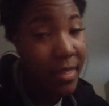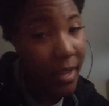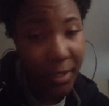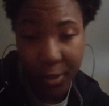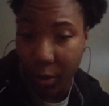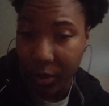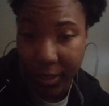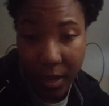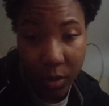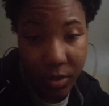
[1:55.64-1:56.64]
They don't
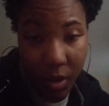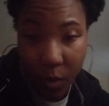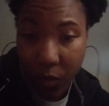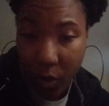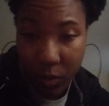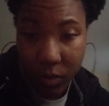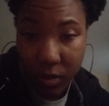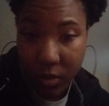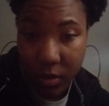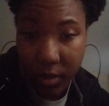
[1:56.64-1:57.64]
allow cell
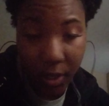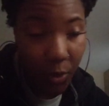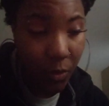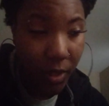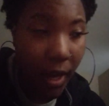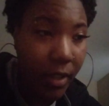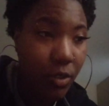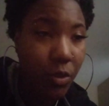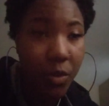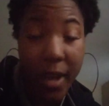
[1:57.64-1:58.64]
phones. They do not.
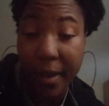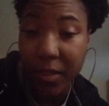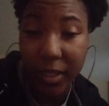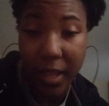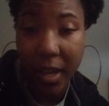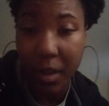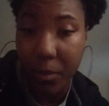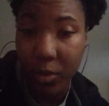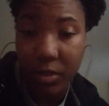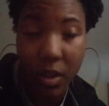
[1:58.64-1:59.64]
So you have to lock
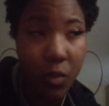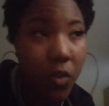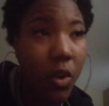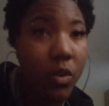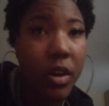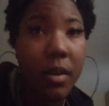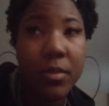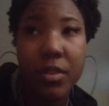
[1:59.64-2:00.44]
up your cell phone.